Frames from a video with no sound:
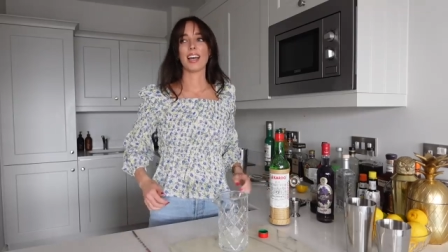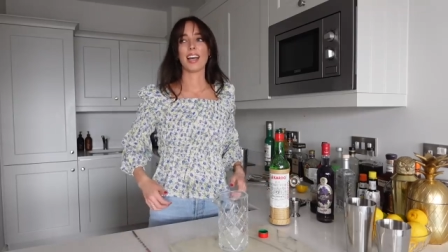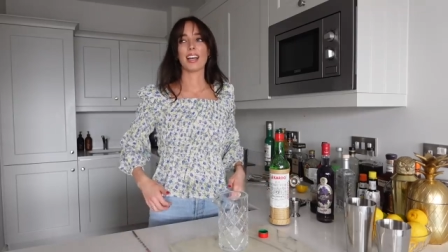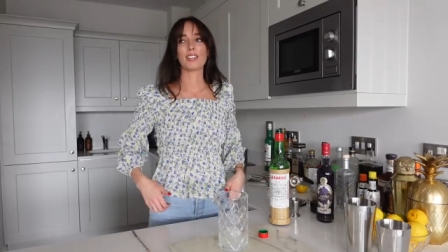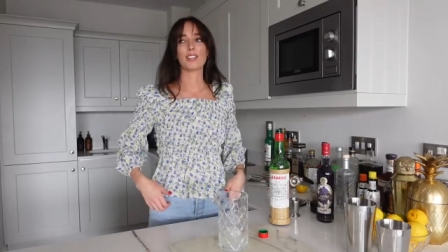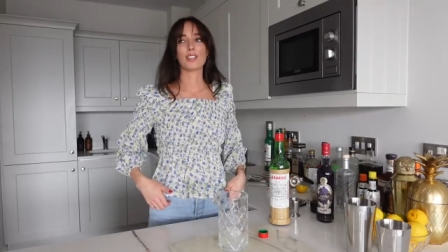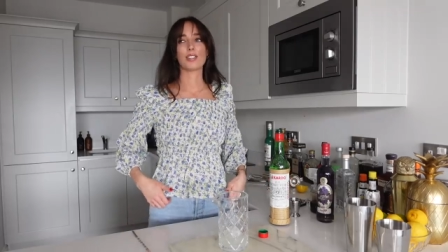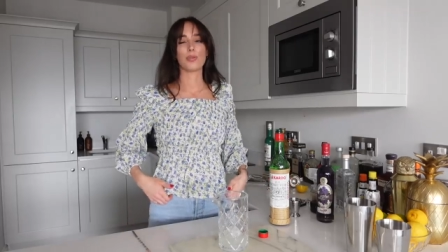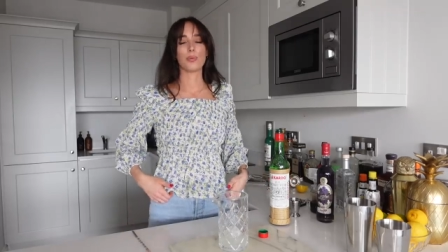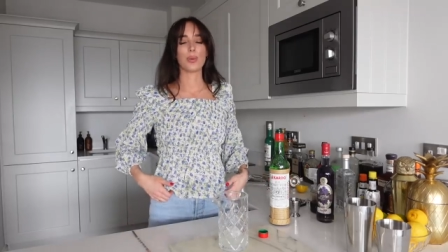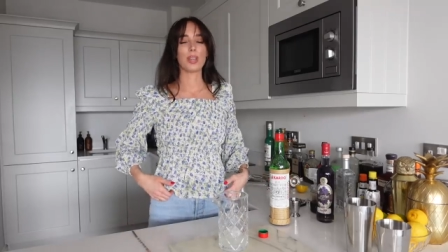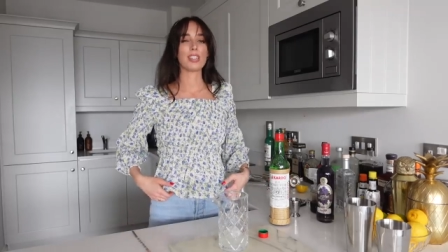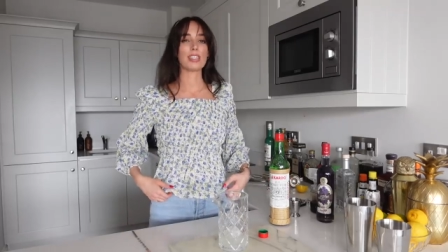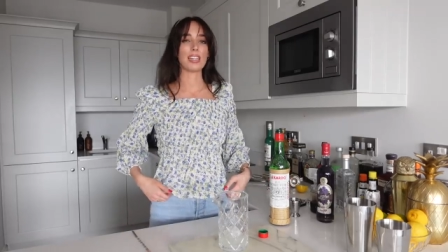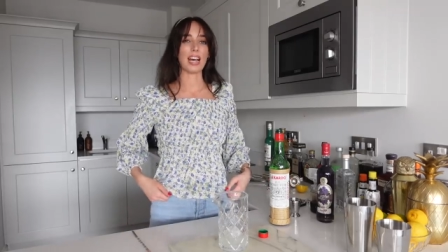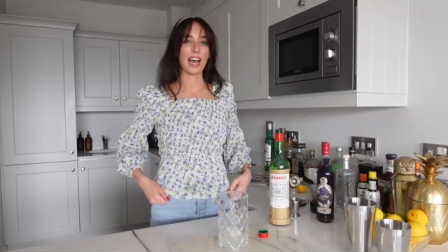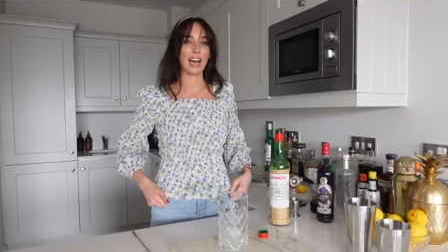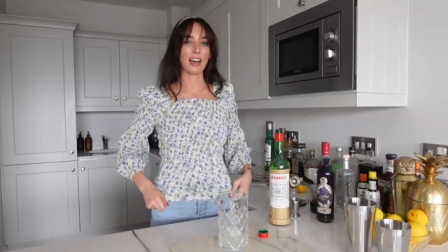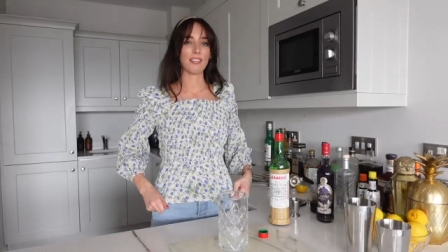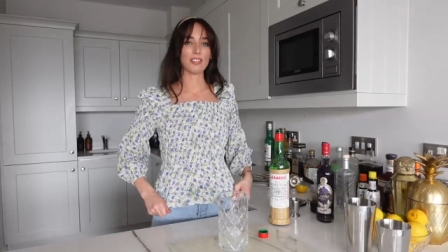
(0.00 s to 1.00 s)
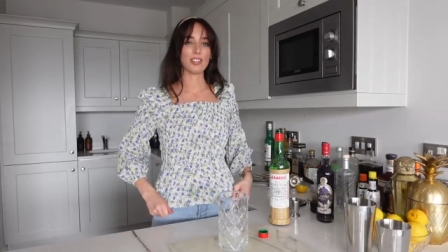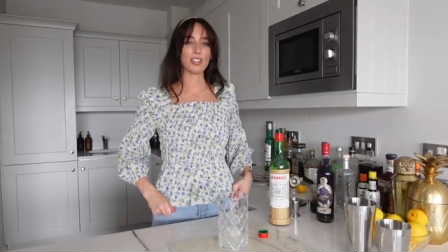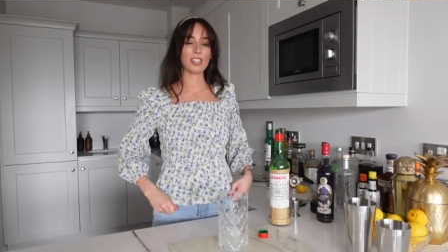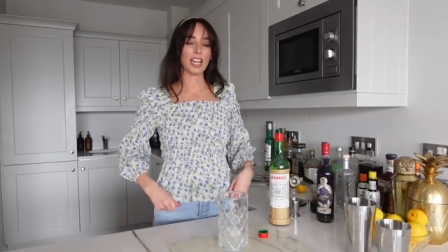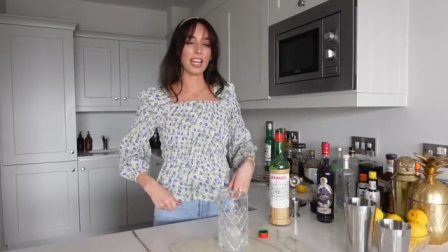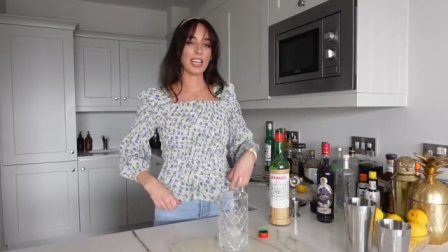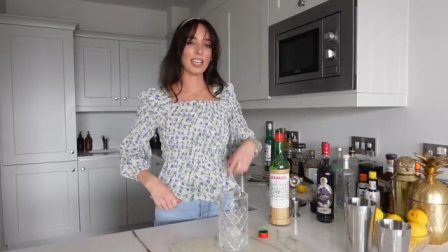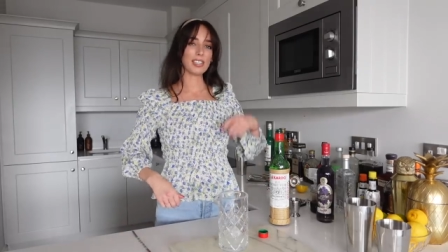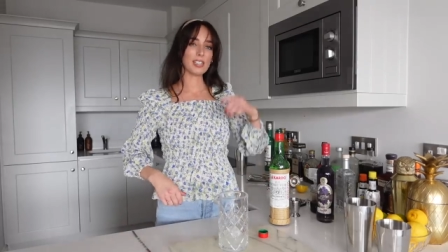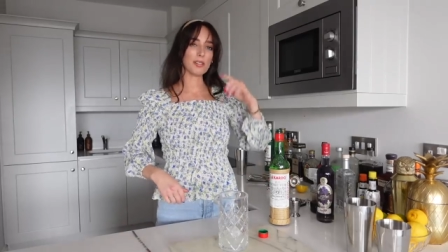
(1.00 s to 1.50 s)
a sweet
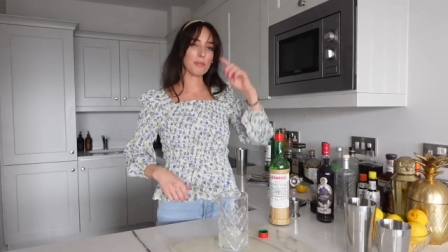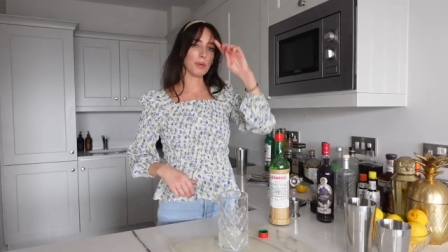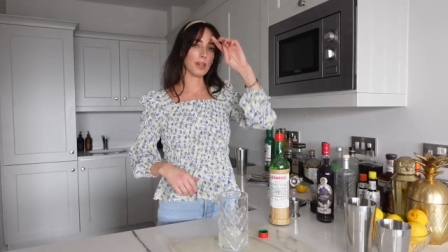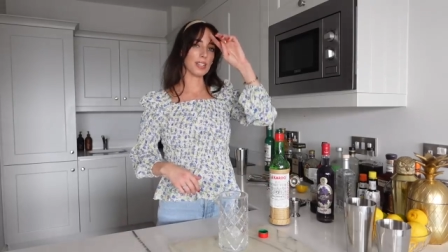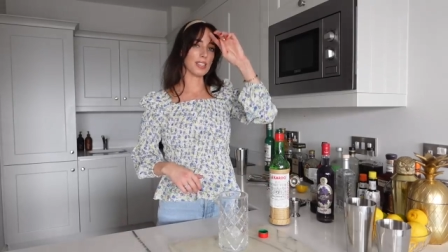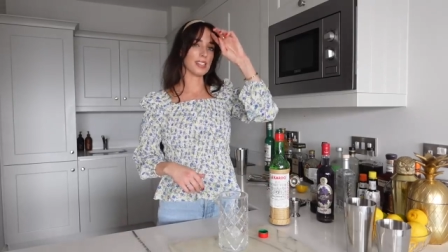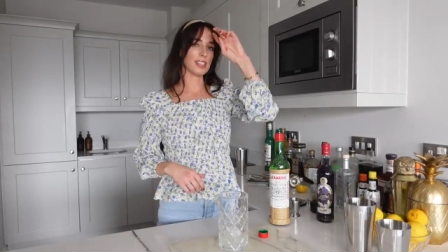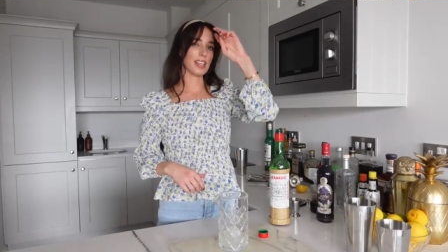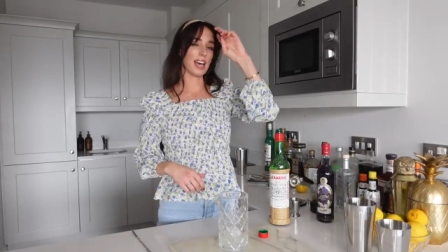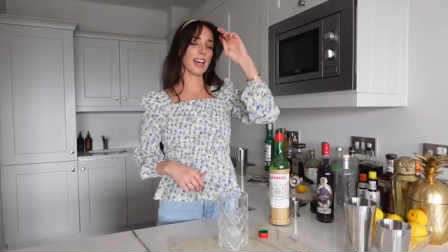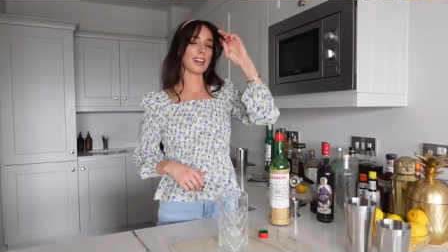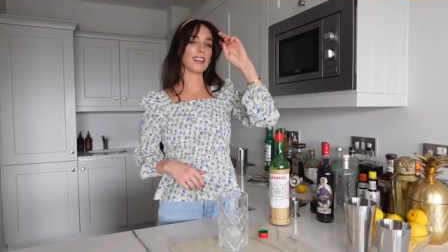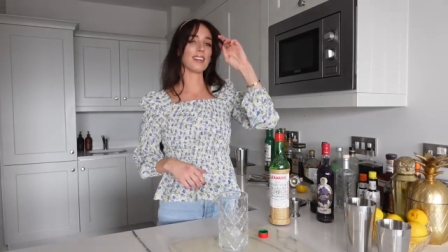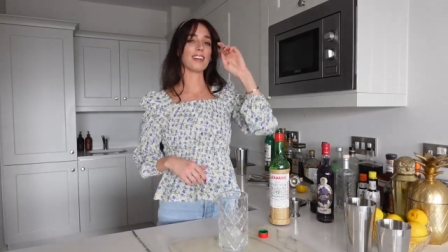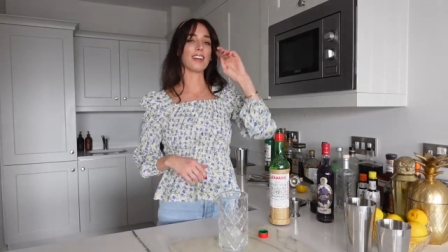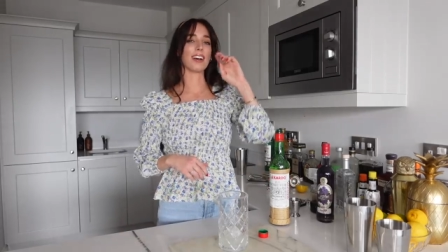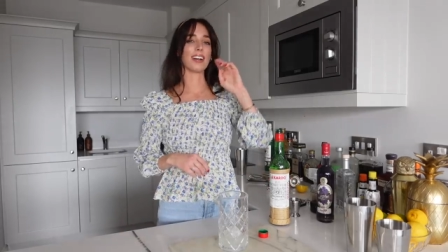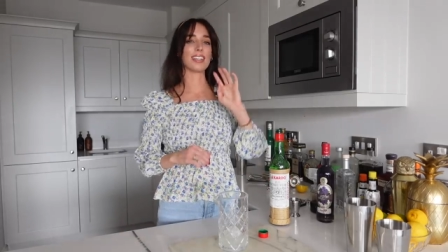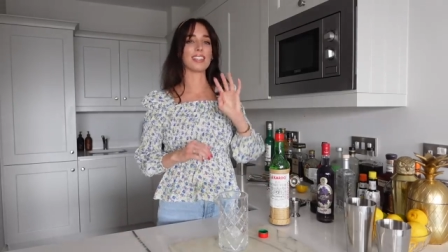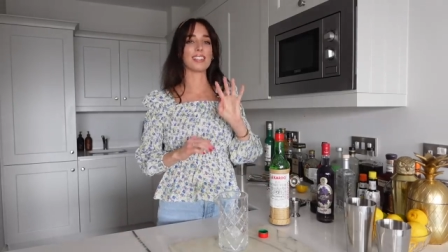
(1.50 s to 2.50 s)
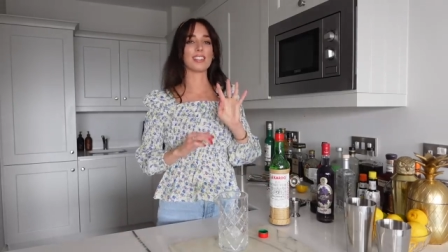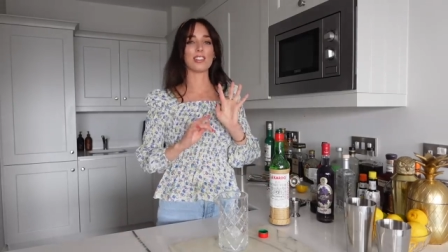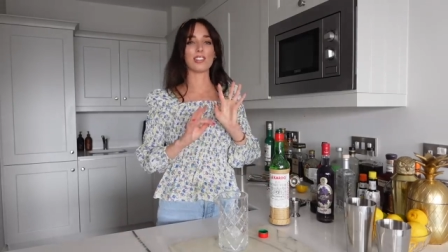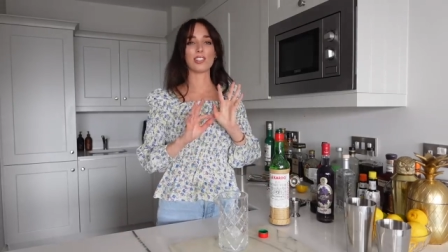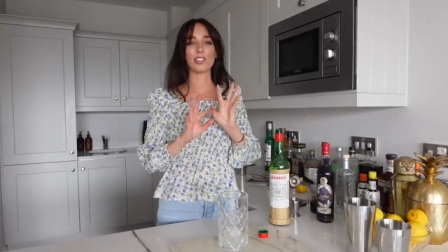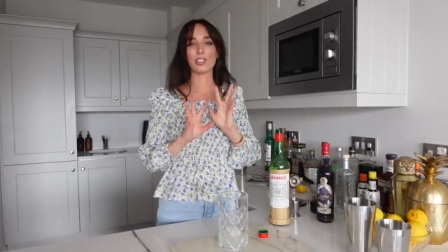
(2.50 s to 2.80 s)
aftertaste, but it's that nice,